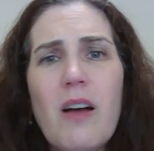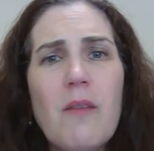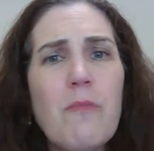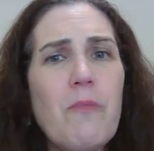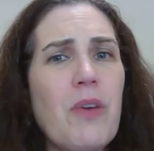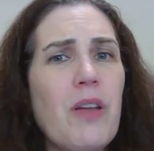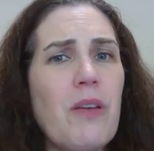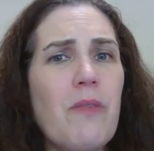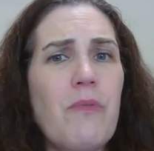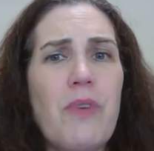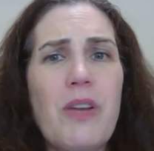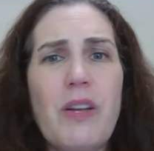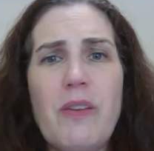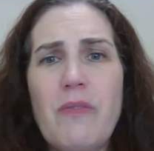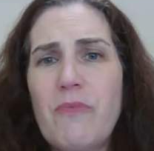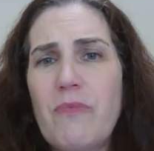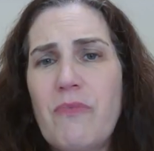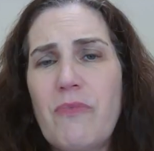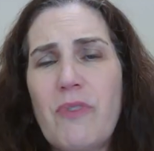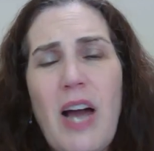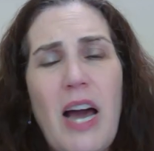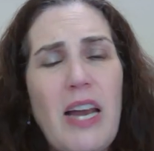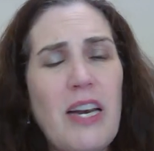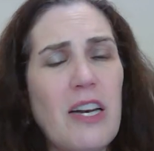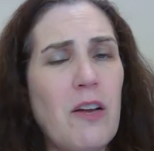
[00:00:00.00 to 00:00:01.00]
we
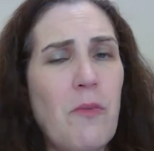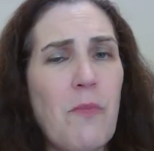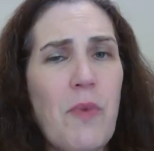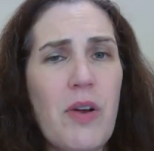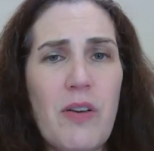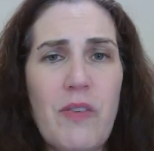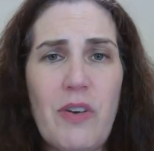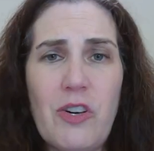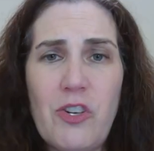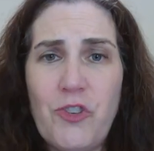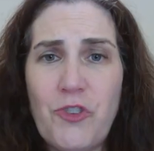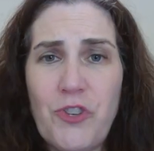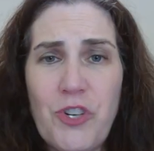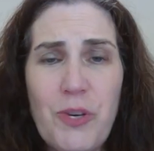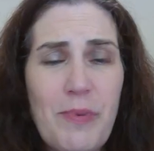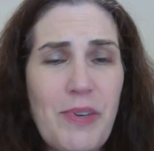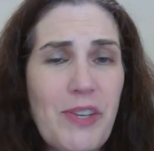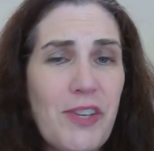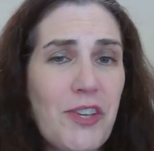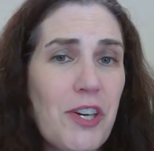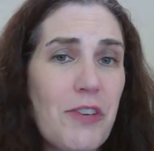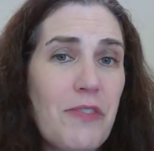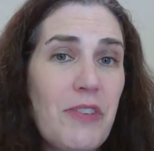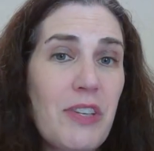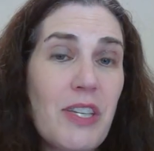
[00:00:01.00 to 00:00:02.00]
got it on one of our streaming
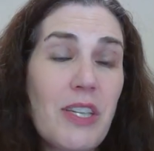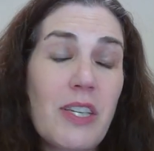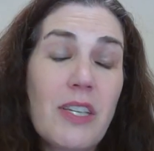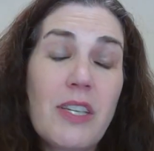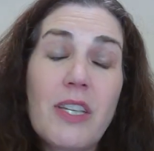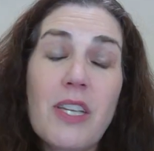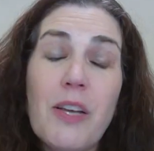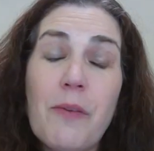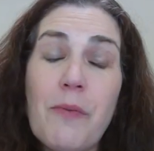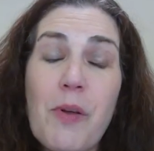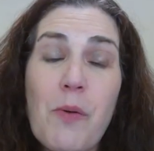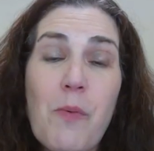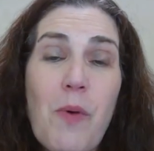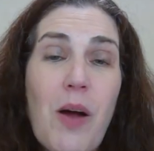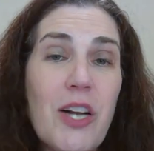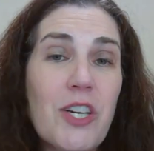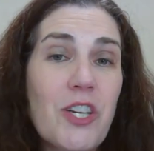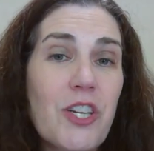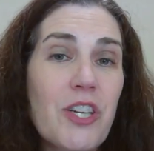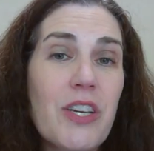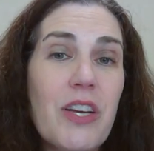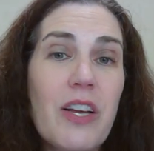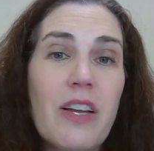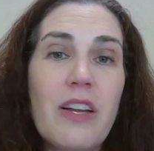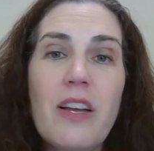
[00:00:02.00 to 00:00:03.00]
services and we
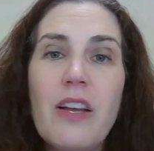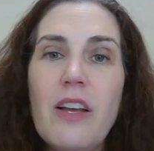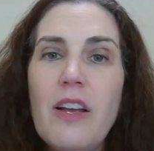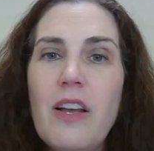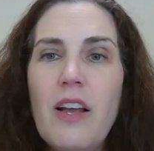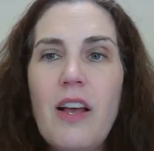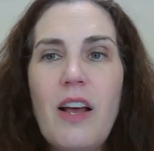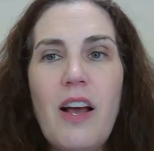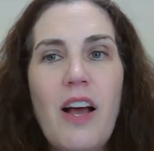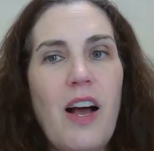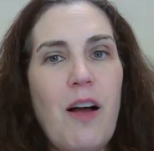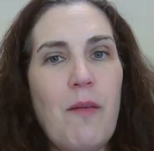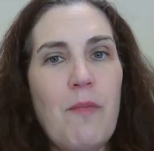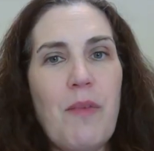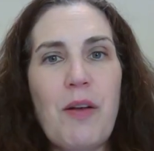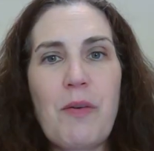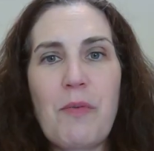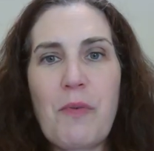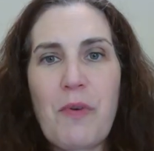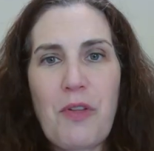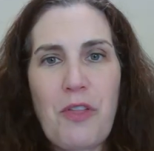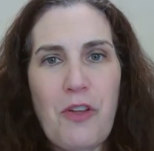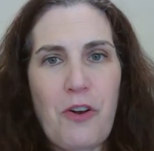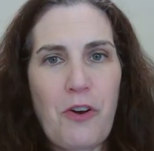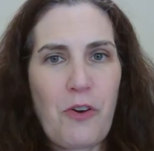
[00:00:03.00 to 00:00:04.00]
watched it, and
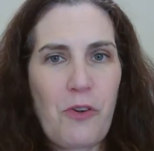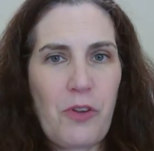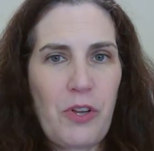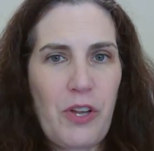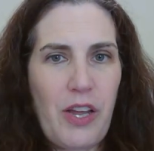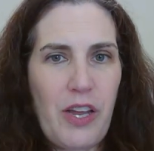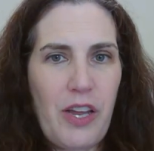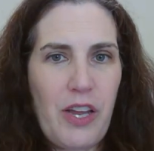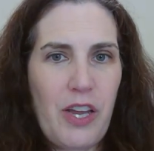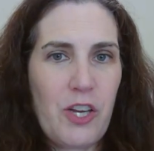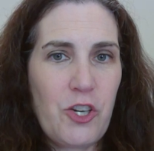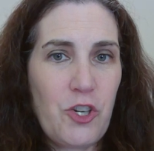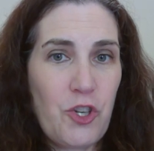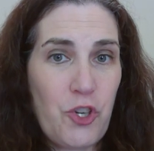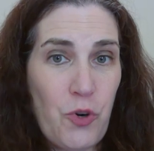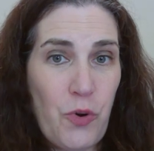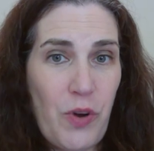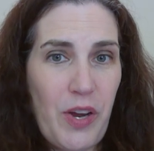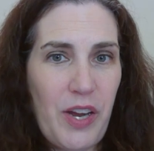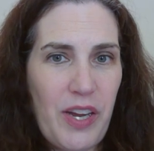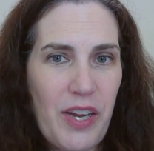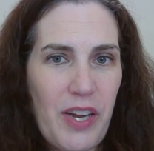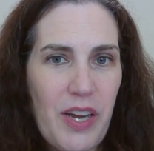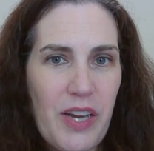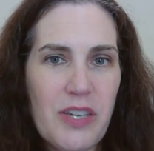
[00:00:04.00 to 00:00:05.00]
we're thoroughly
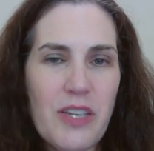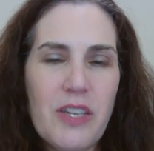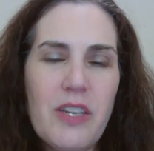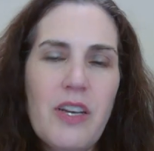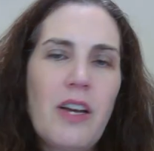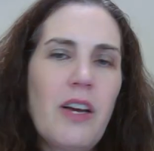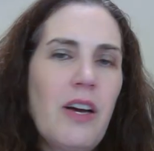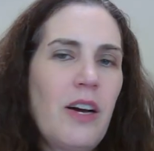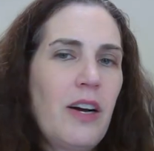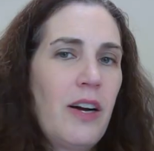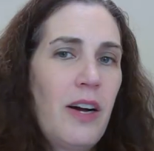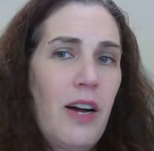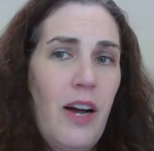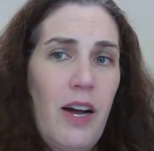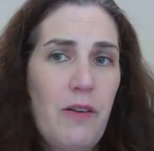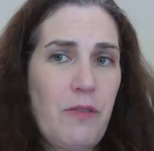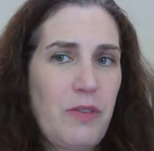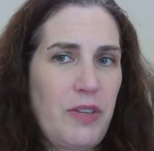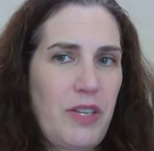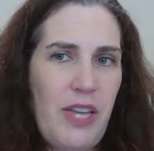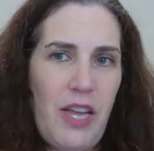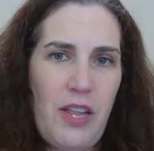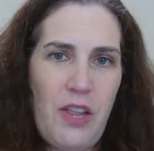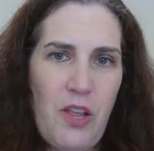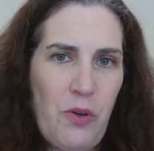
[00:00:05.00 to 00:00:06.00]
enjoying it. I
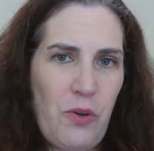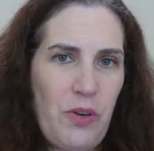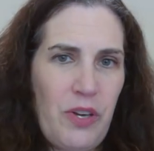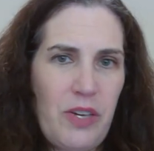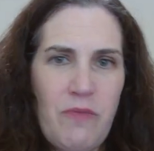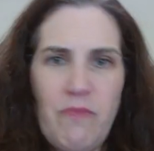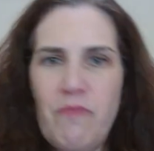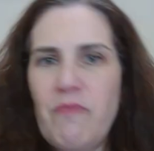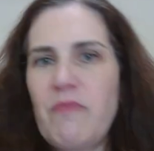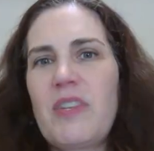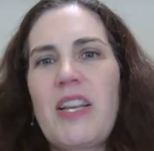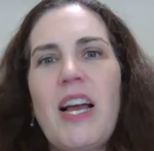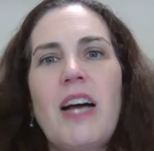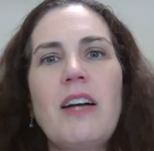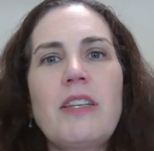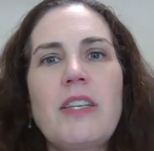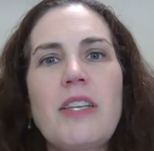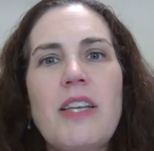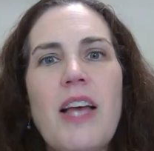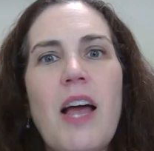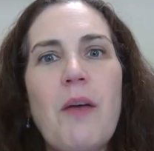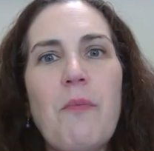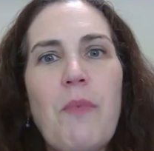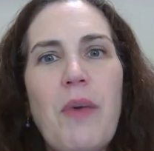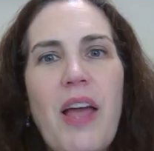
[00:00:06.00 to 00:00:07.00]
would say the only
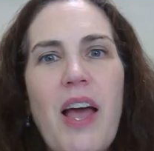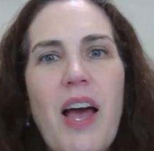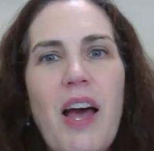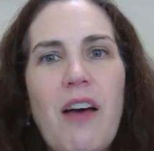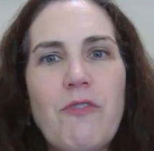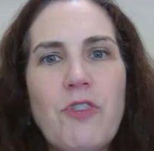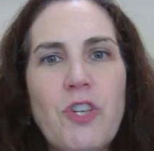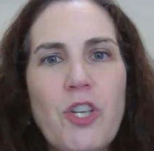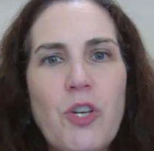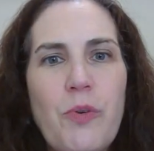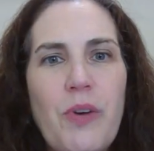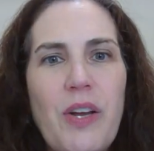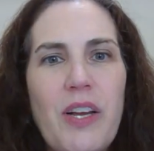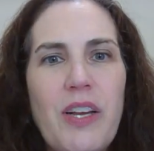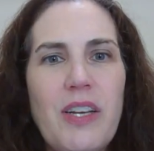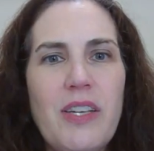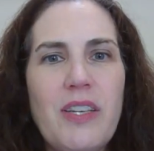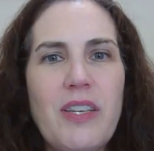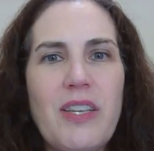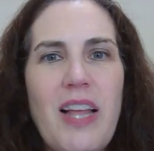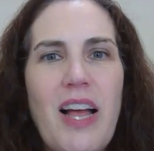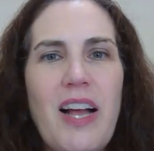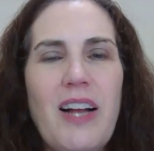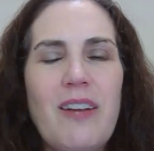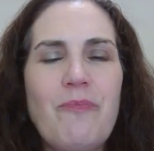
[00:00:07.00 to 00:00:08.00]
downside we have to it
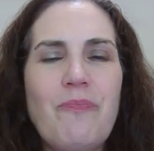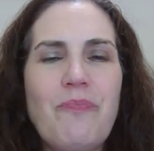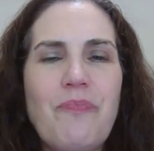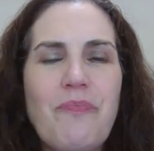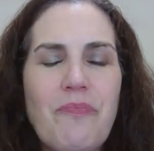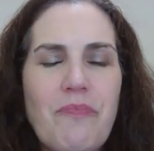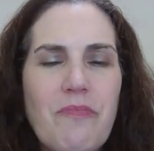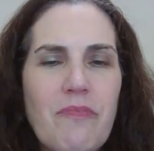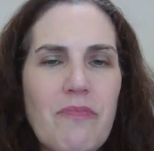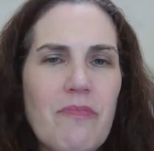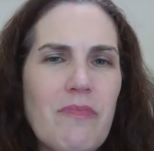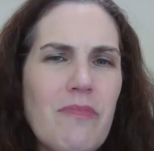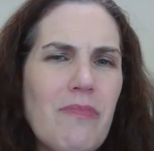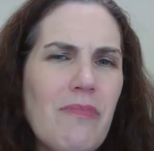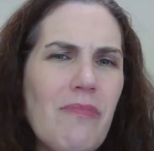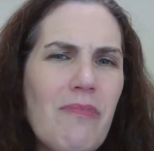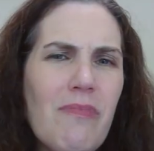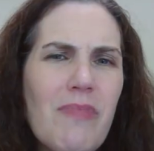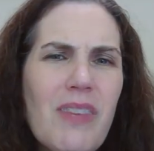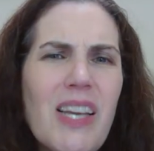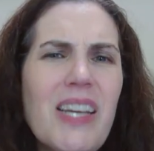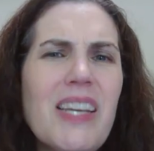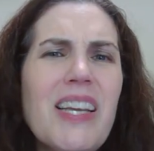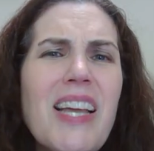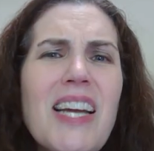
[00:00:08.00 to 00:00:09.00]
is that
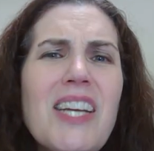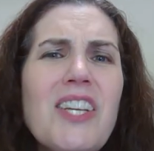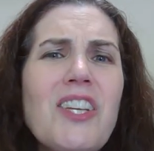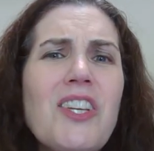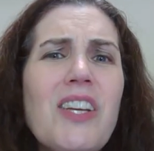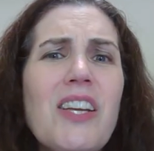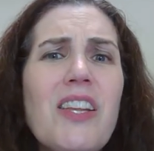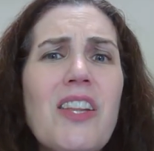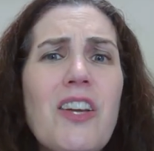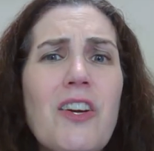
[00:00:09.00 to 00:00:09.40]
occasionally